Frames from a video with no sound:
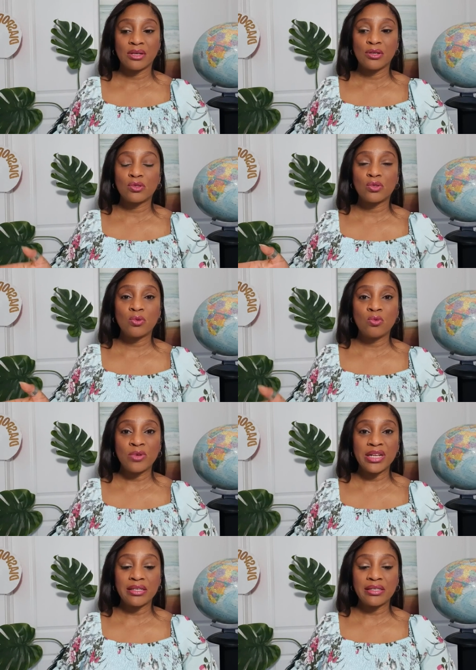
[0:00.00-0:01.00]
So
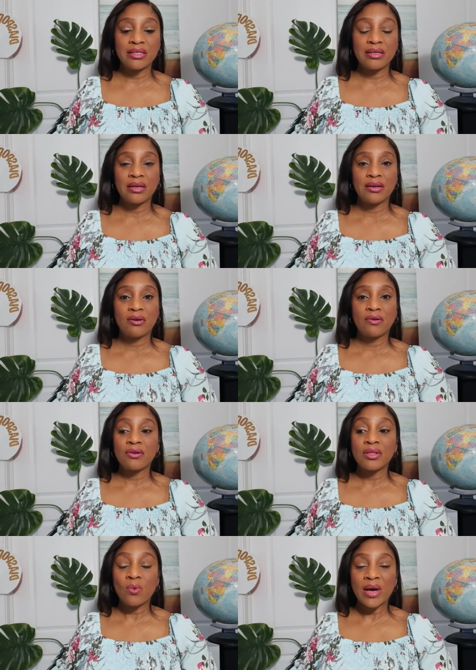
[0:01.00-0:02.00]
really,
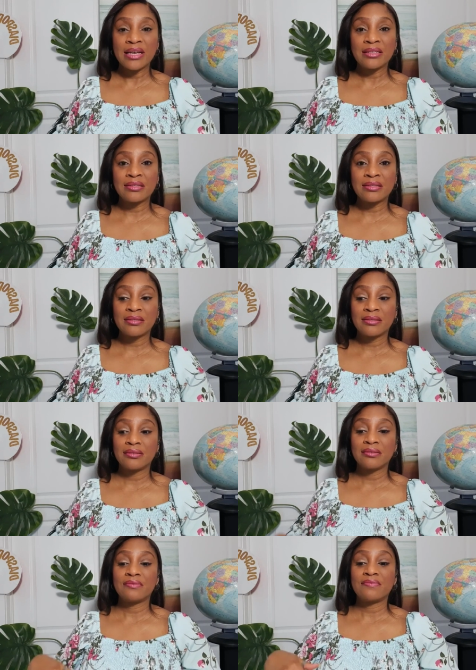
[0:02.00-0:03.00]
otherwise,
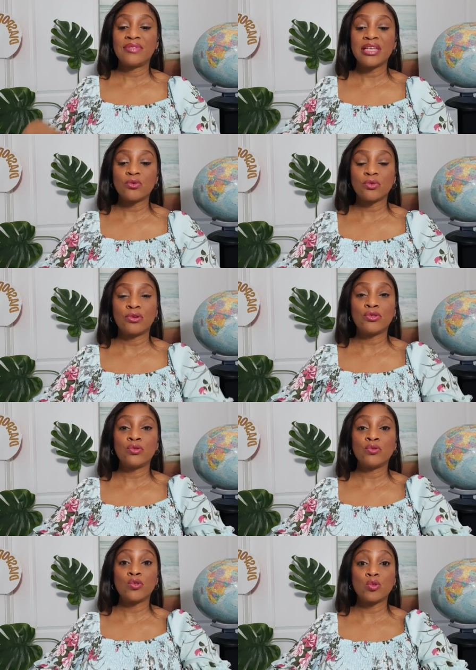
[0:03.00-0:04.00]
things will
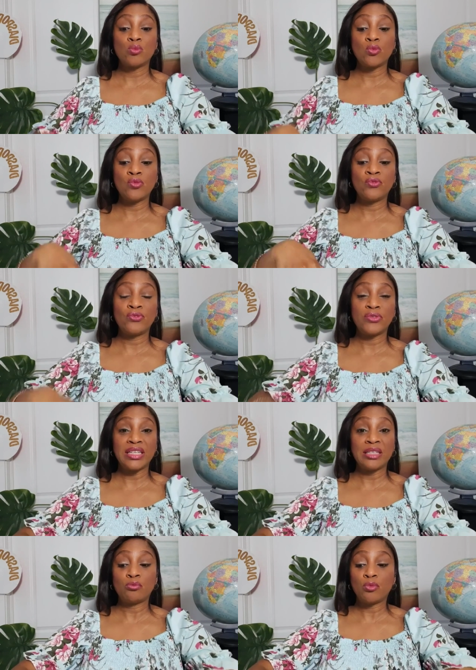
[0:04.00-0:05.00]
continue to move
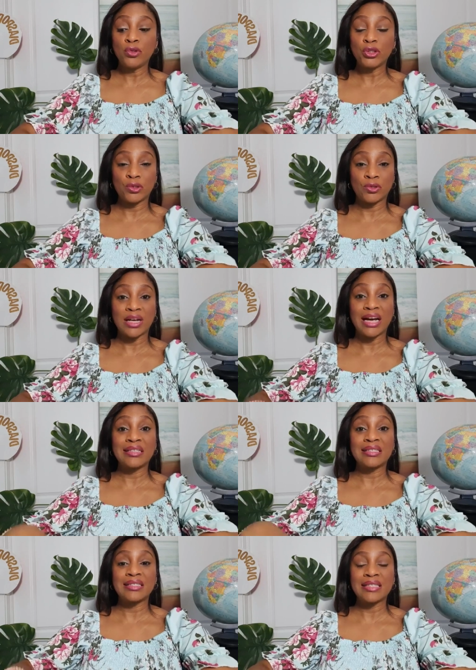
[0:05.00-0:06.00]
in motion at
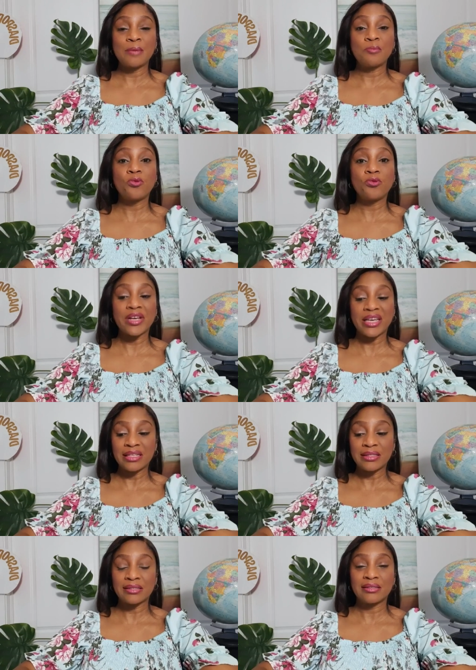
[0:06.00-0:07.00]
the same
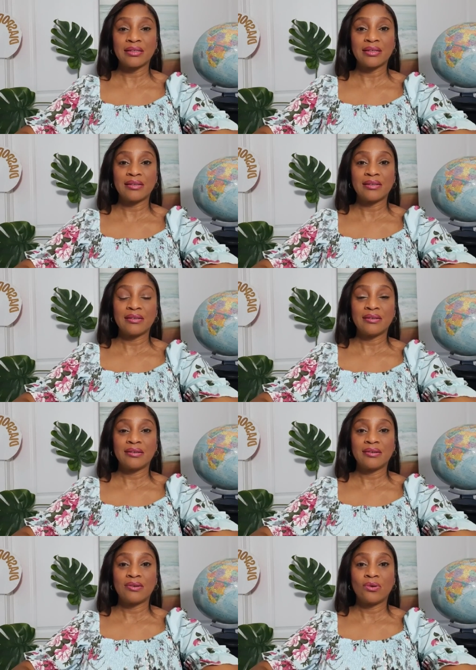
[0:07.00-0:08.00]
rate
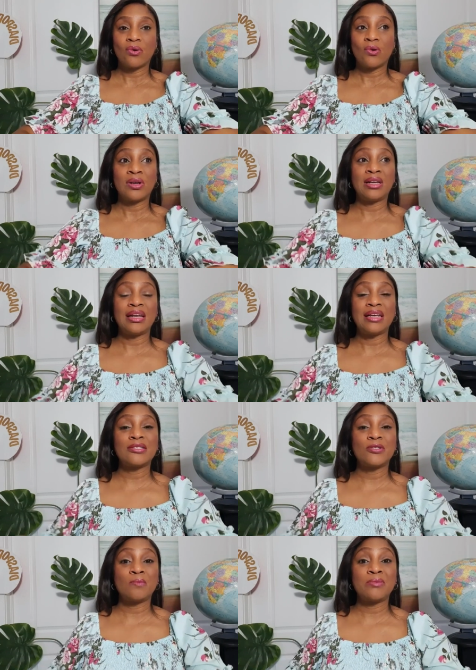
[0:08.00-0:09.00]
unless
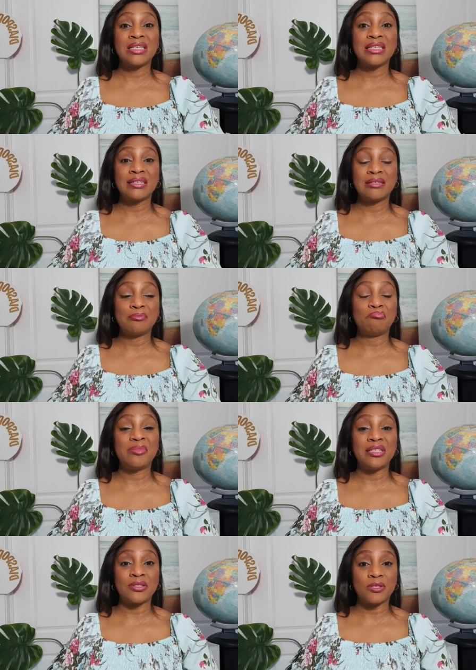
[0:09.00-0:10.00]
something
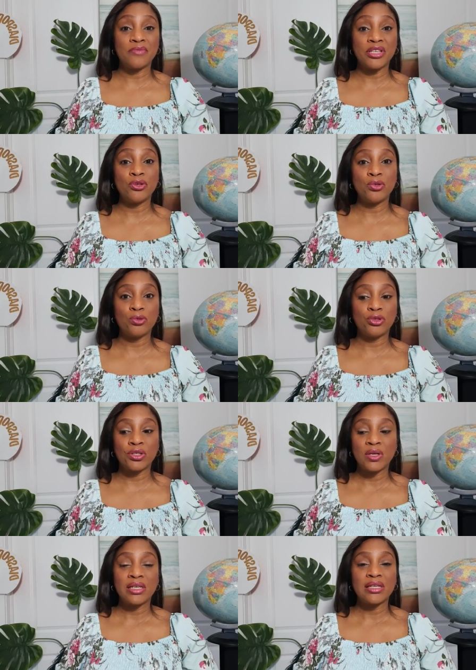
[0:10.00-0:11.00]
big, something huge.
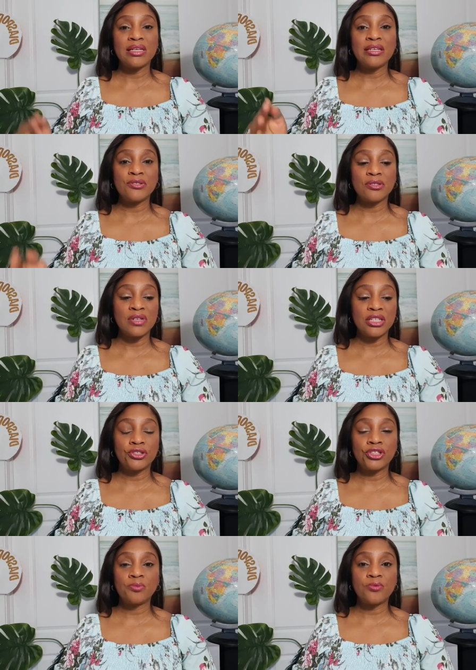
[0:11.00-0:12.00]
Is your
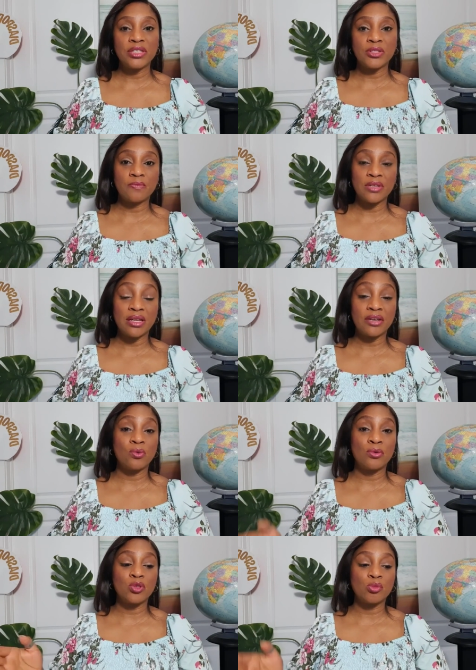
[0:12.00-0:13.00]
relationship really something that you
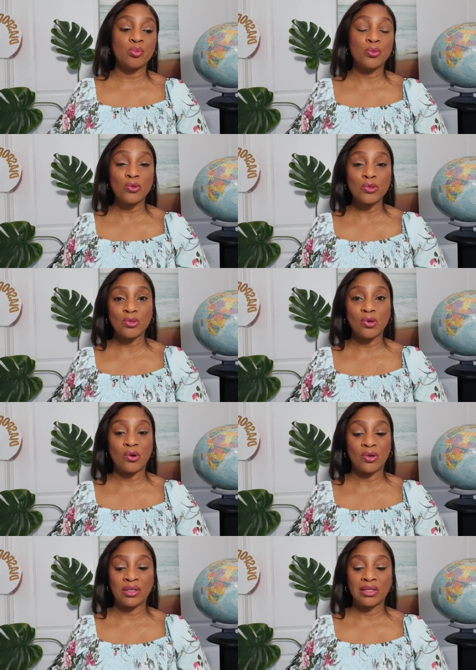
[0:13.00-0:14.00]
want to put
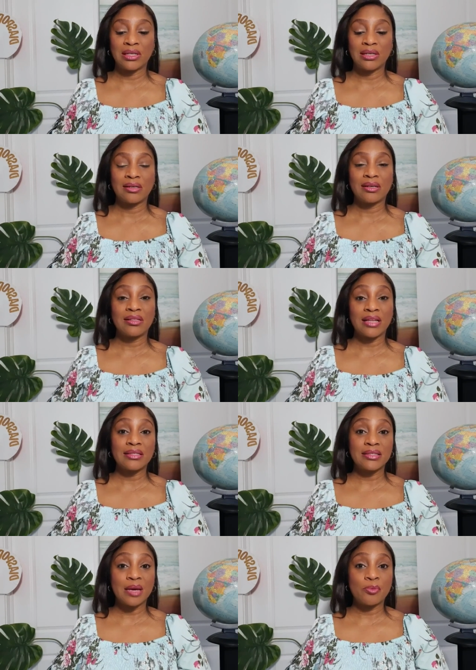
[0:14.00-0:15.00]
on that
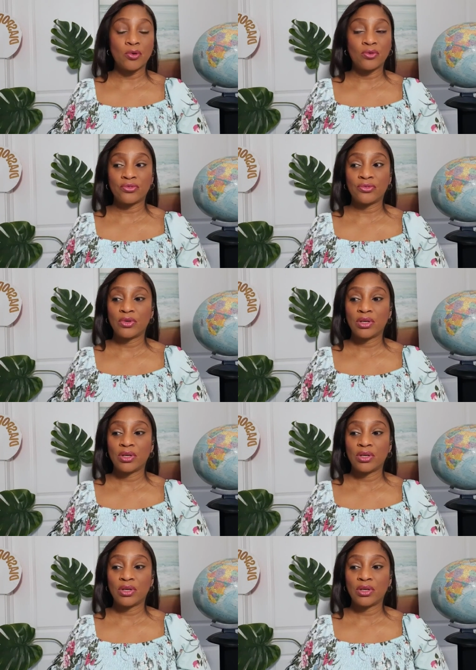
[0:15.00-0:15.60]
type of